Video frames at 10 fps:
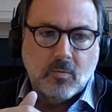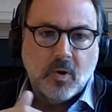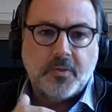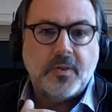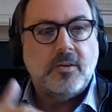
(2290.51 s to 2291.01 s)

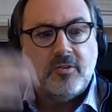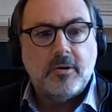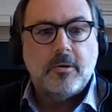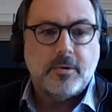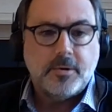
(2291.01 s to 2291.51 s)
what the
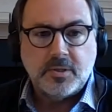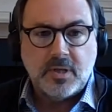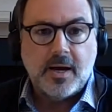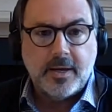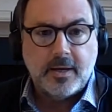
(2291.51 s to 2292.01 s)
interior
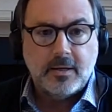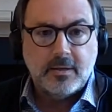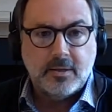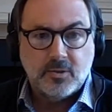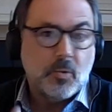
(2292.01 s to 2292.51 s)
design
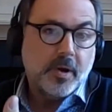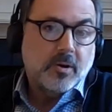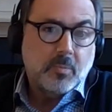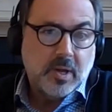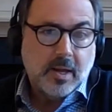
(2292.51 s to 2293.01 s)
is going
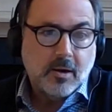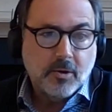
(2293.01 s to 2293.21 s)
to be.